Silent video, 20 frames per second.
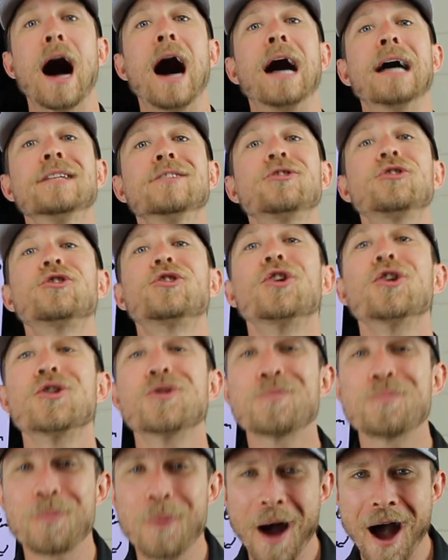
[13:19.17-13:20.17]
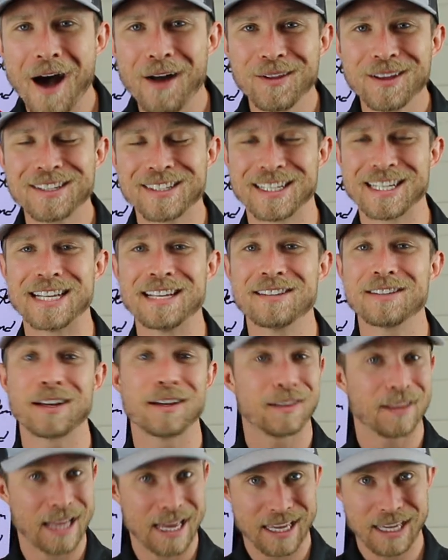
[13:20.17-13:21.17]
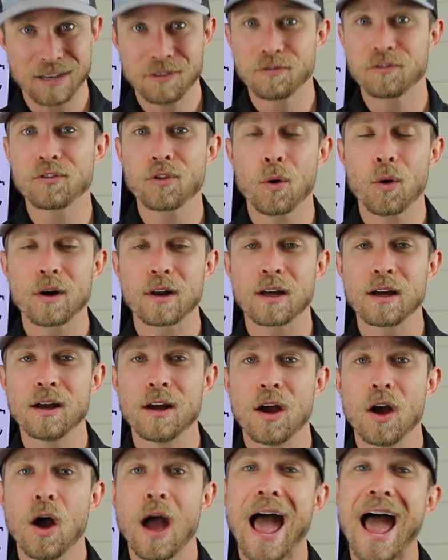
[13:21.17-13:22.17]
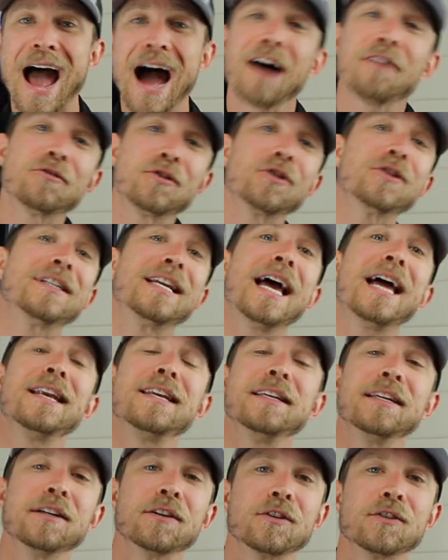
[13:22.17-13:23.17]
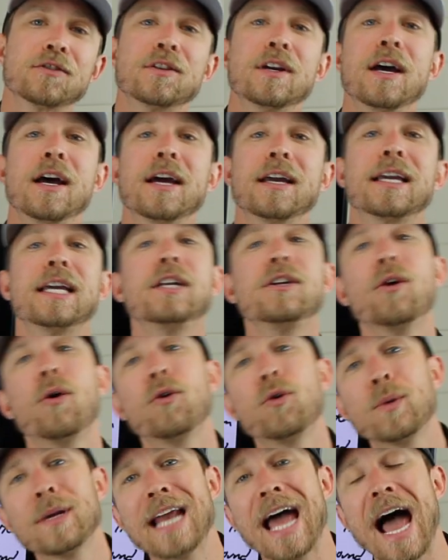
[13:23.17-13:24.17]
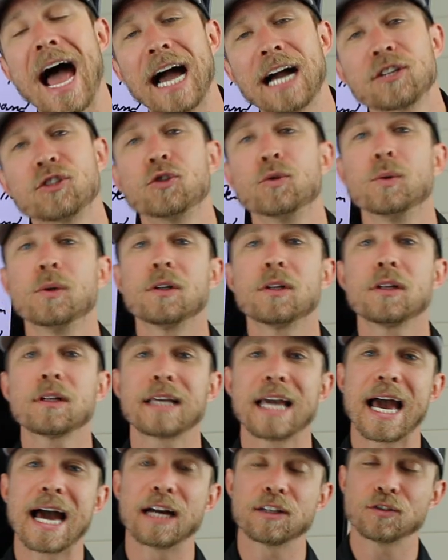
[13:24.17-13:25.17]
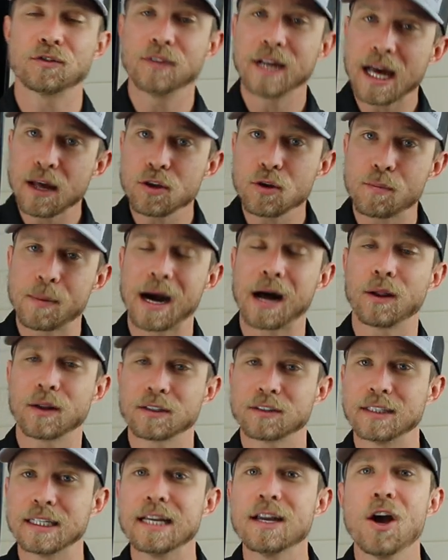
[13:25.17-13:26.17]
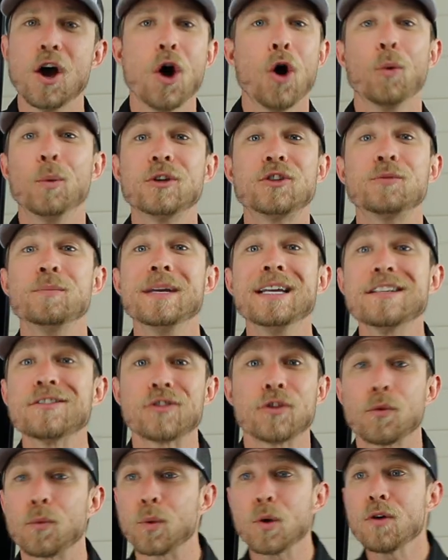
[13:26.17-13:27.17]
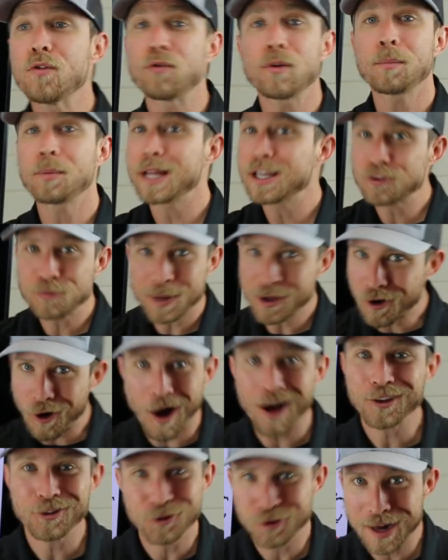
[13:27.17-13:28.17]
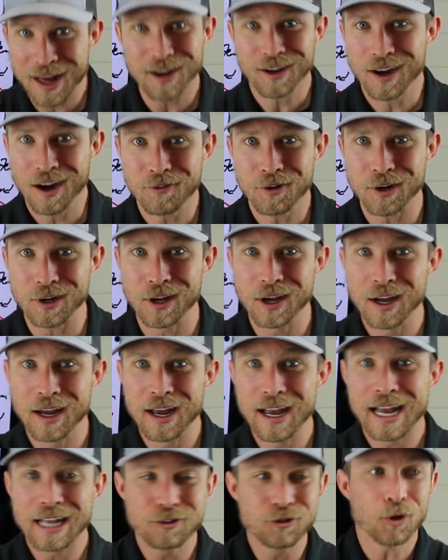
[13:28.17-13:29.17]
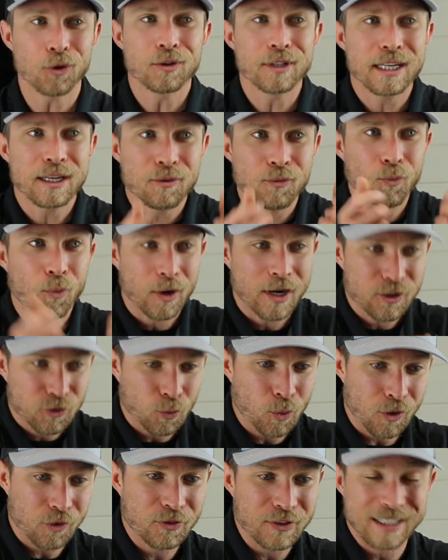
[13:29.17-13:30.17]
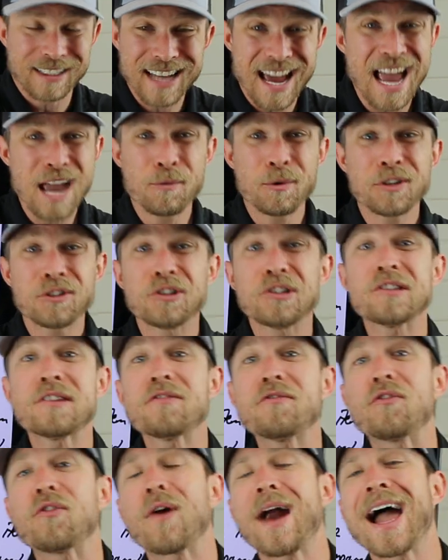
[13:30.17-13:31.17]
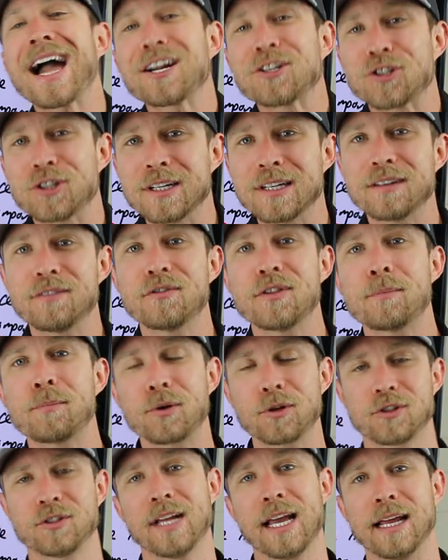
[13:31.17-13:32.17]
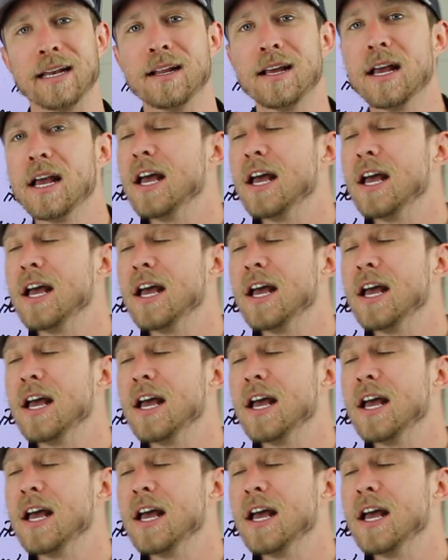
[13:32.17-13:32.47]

on certain policies, like in Florida, after ten years can go to an actual cash value policy, which means the roof replacement costs are not covered. It's only what it's worth today, which is a fraction of the percent.